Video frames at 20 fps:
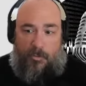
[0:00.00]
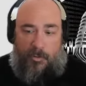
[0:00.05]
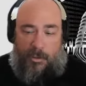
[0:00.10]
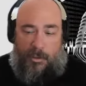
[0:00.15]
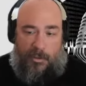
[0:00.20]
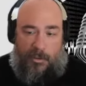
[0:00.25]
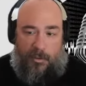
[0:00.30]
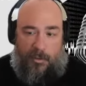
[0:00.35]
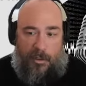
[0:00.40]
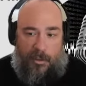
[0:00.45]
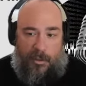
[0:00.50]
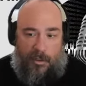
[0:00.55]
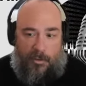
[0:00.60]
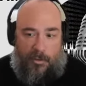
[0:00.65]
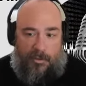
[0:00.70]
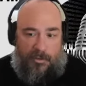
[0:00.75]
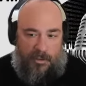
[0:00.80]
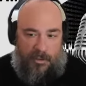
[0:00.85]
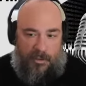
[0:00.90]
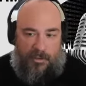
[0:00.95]
Like,
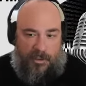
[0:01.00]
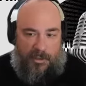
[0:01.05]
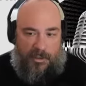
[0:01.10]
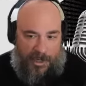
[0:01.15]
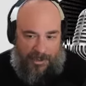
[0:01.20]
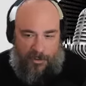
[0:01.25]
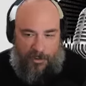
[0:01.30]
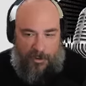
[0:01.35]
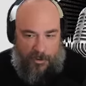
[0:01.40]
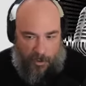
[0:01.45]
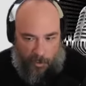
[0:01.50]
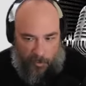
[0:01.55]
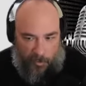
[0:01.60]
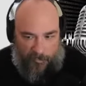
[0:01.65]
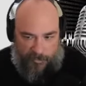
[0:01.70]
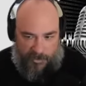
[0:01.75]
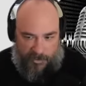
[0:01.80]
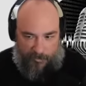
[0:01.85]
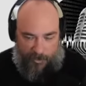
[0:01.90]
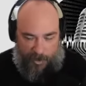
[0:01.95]
she's kind of
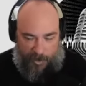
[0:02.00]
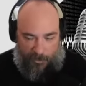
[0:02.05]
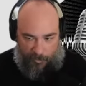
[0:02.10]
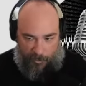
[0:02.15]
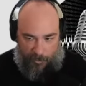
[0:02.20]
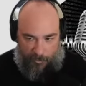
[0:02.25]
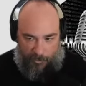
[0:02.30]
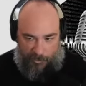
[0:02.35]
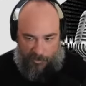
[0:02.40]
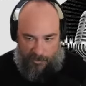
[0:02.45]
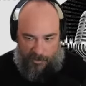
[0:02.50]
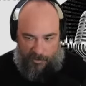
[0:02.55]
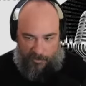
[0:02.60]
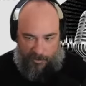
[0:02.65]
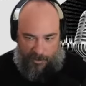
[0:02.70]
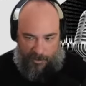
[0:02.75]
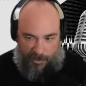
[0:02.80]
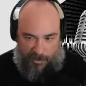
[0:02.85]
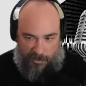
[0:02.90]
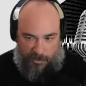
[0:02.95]
nervous about going to this
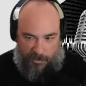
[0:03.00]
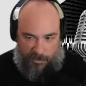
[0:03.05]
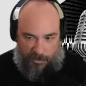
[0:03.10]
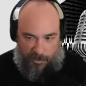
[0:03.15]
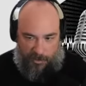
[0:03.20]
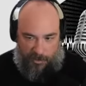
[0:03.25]
class.